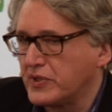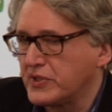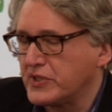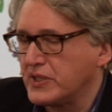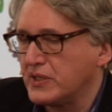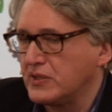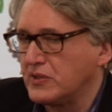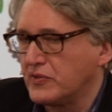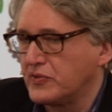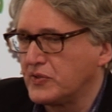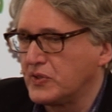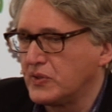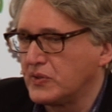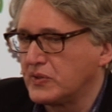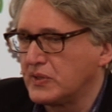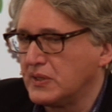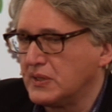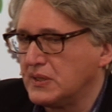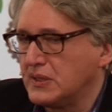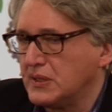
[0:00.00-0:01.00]
project of
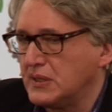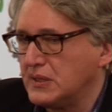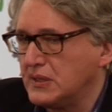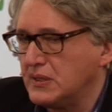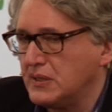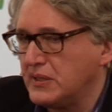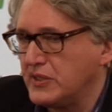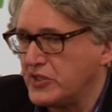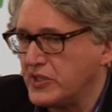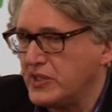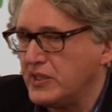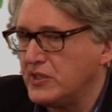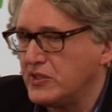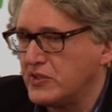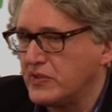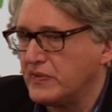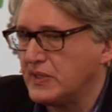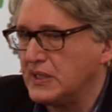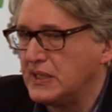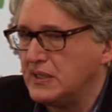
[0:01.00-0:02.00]
total
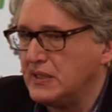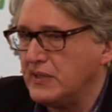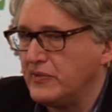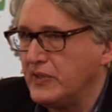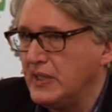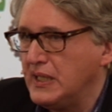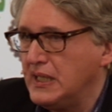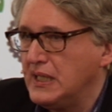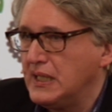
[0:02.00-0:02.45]
change of life,